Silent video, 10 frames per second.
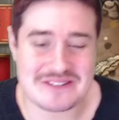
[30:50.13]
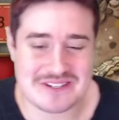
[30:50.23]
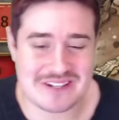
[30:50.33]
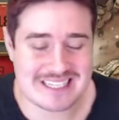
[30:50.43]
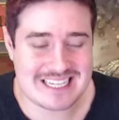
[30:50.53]

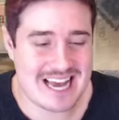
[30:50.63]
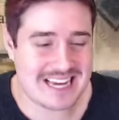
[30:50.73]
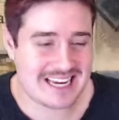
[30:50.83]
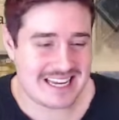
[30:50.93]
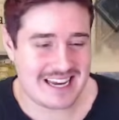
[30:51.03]
So let's head
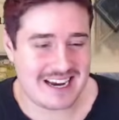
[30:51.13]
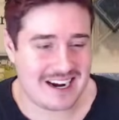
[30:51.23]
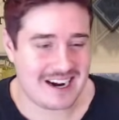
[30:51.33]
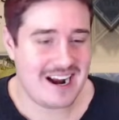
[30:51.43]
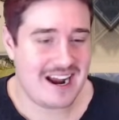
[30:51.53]
in
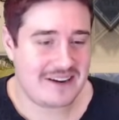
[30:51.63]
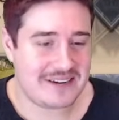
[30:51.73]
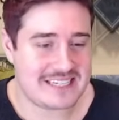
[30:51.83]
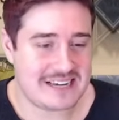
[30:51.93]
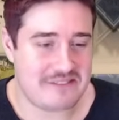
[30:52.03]
here. We
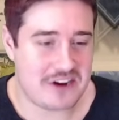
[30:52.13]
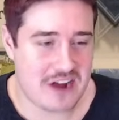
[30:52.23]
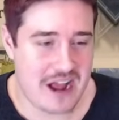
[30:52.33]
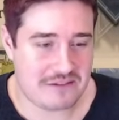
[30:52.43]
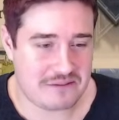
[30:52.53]
can take Vierna
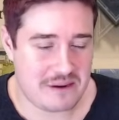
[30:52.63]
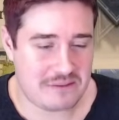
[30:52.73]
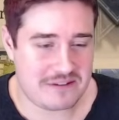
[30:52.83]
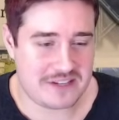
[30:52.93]
out from our previous